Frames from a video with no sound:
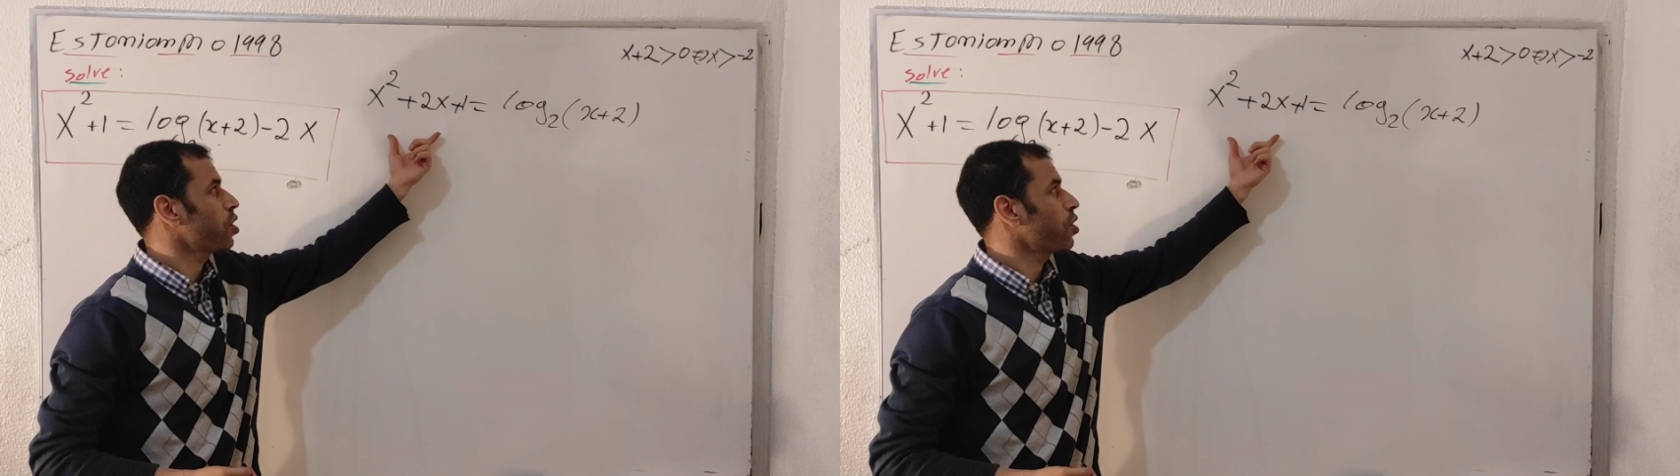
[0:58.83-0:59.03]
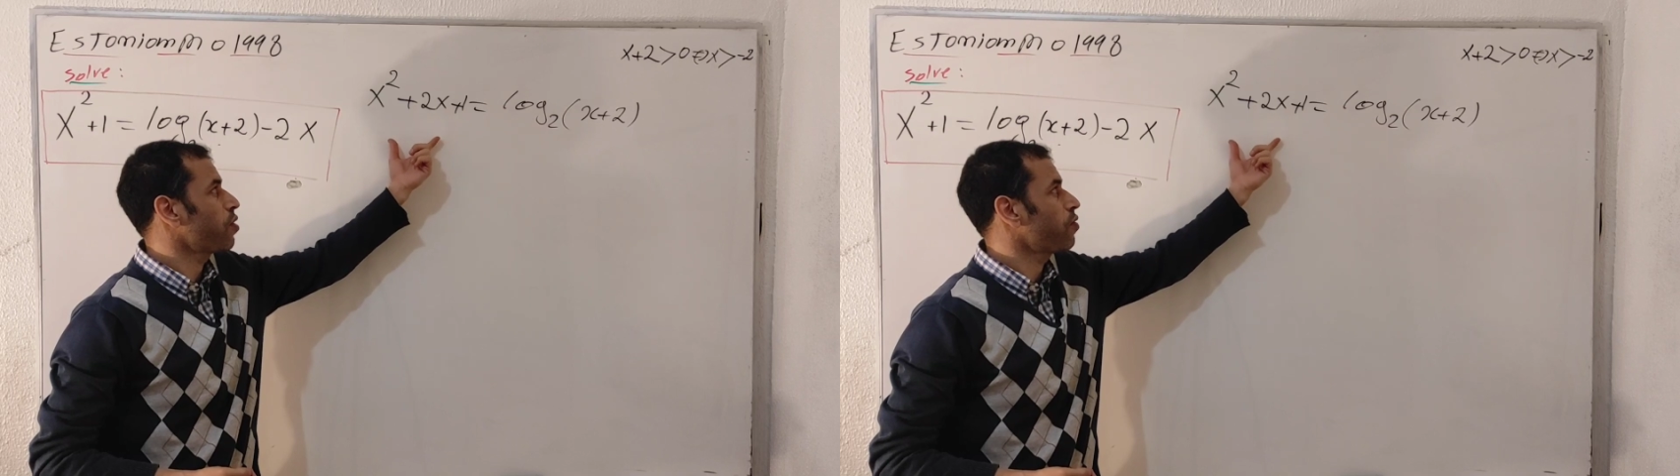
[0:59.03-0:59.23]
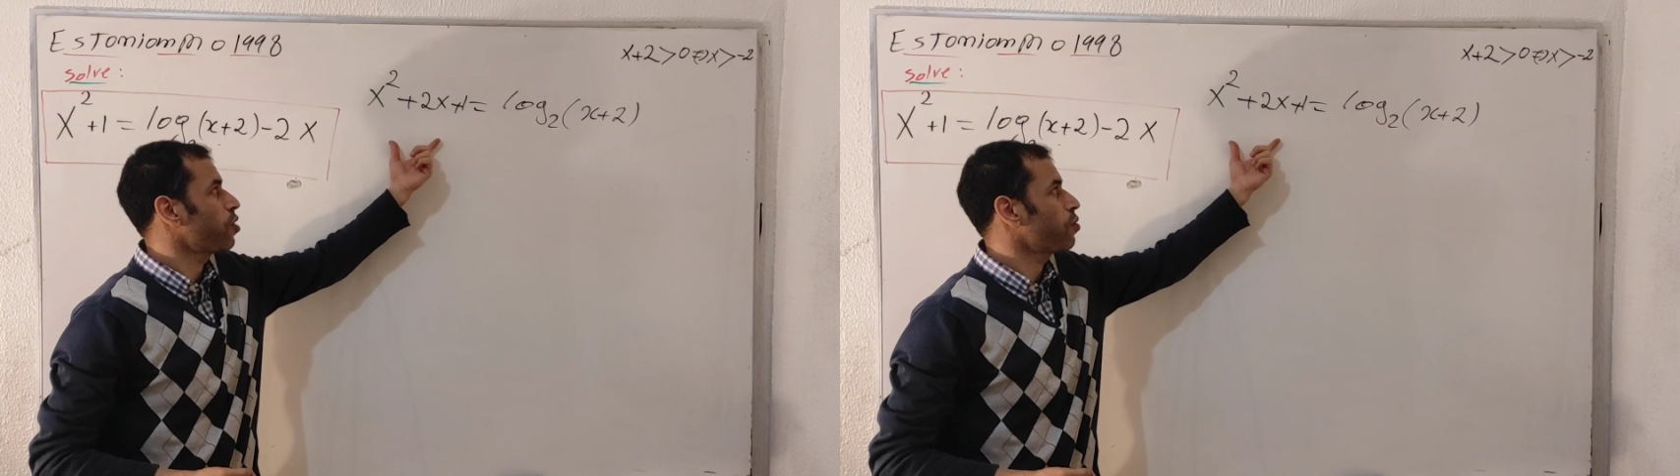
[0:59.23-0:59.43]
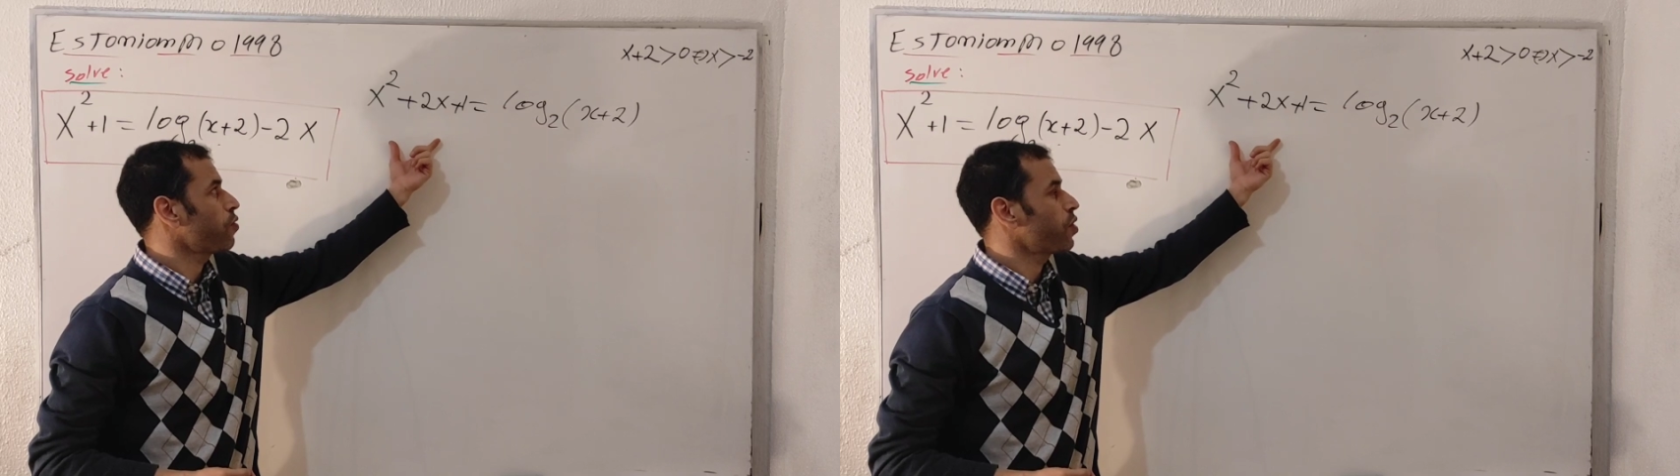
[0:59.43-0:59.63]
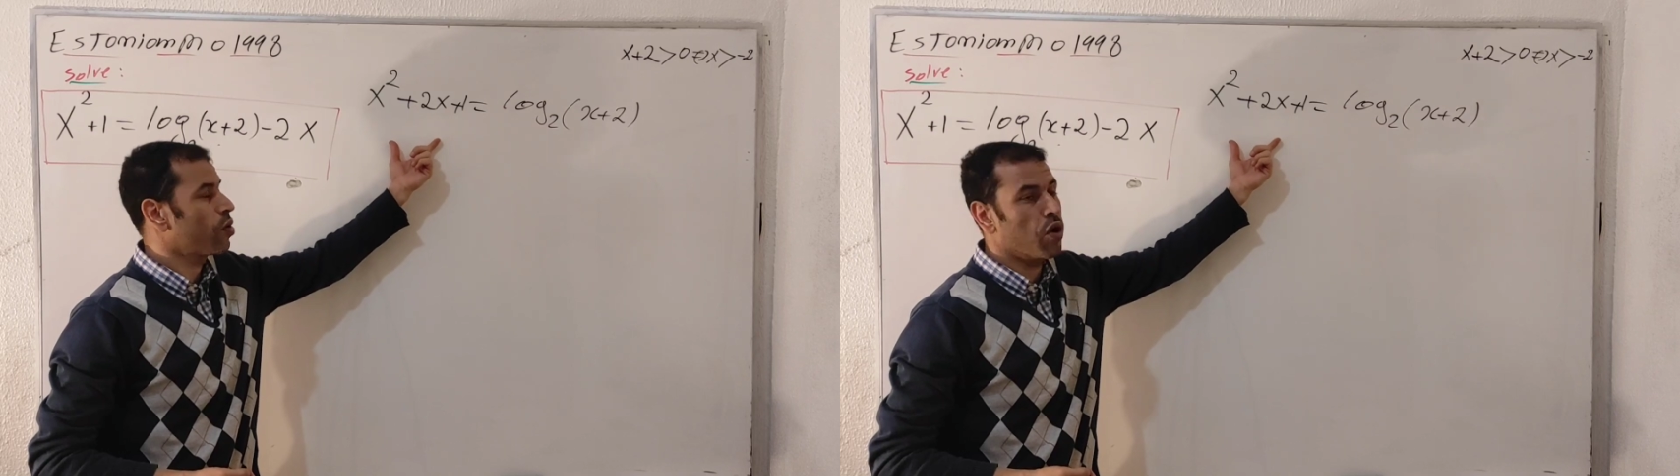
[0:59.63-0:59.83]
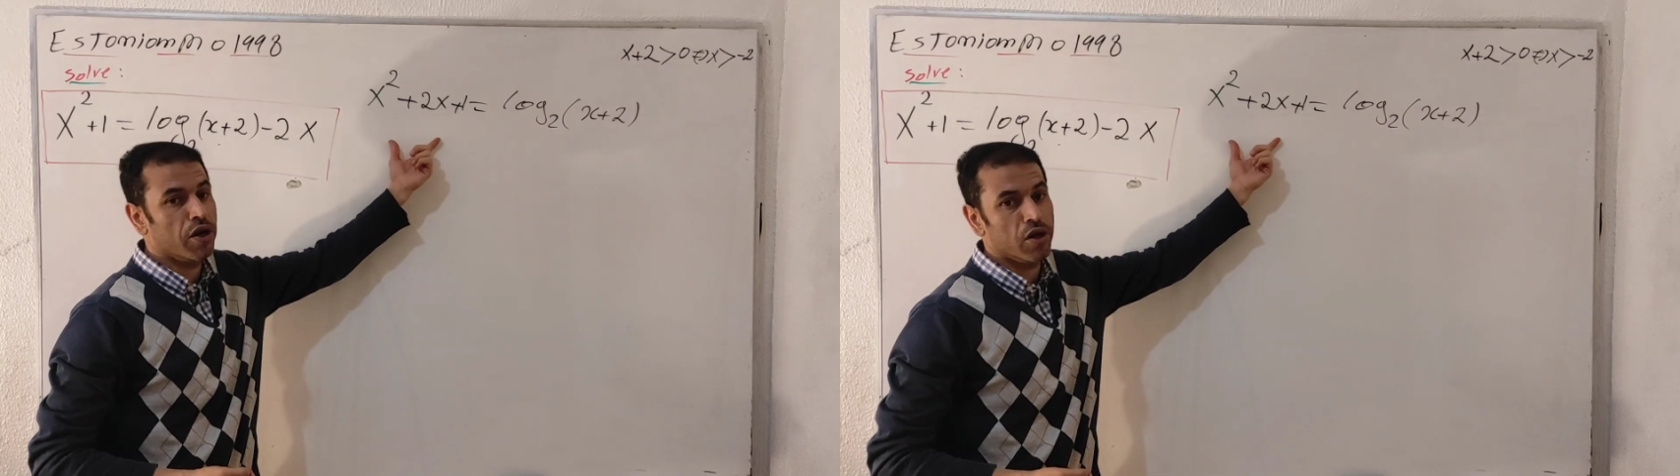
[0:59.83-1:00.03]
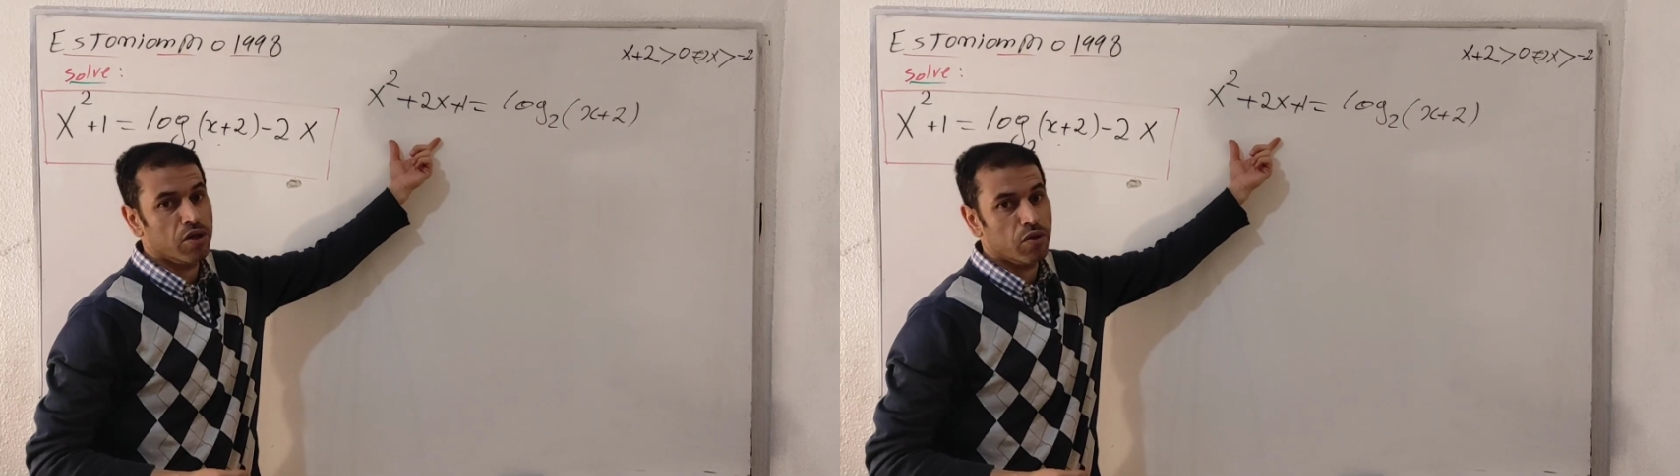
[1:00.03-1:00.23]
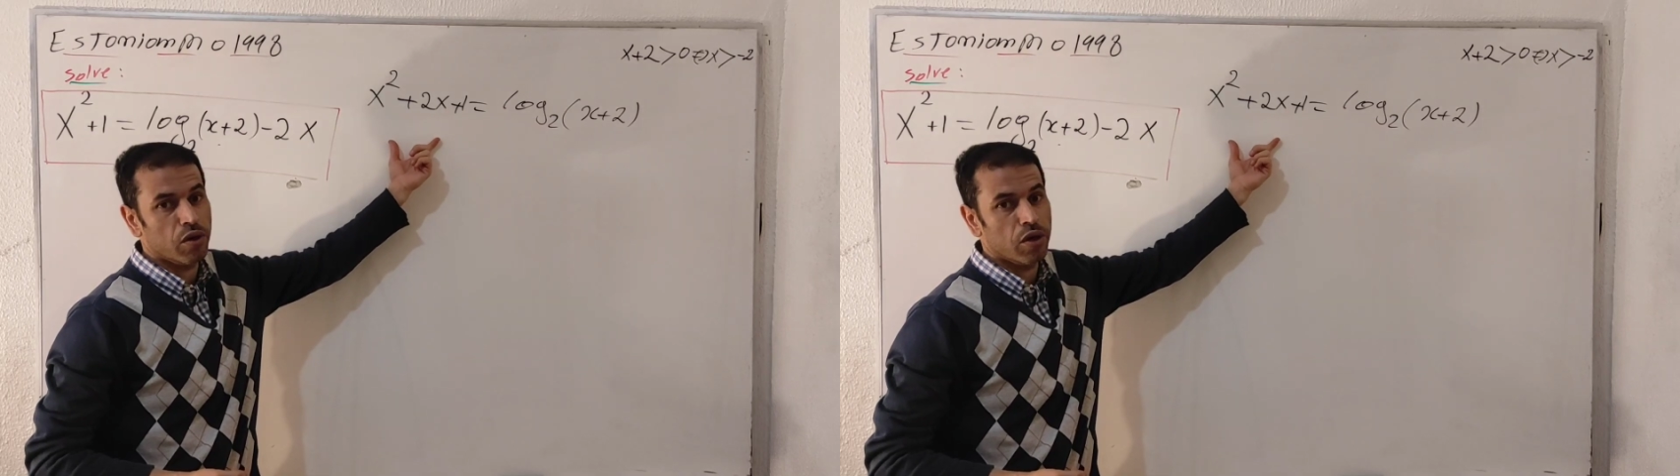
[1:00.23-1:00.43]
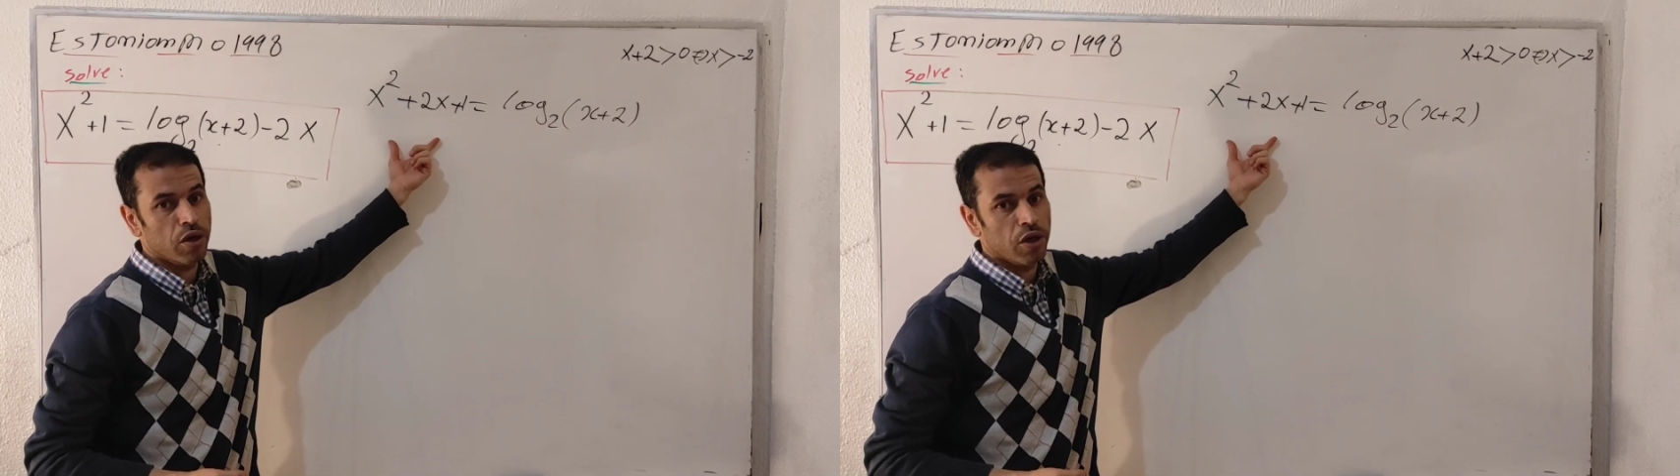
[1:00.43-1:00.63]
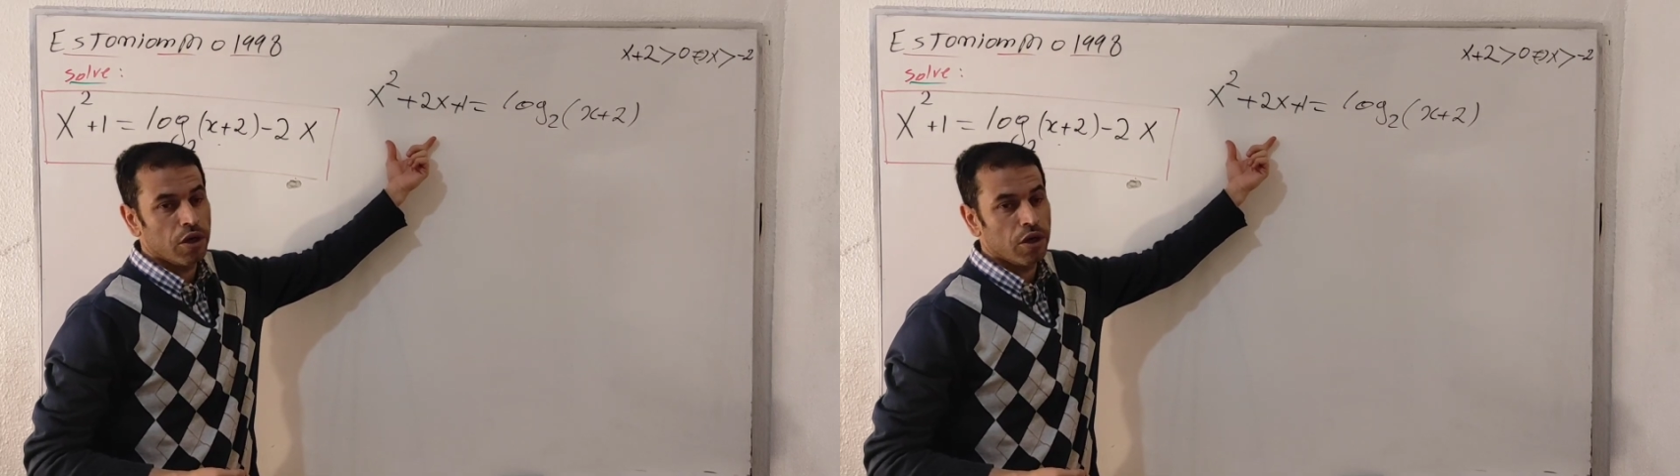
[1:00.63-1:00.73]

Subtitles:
on the form of the quinary square,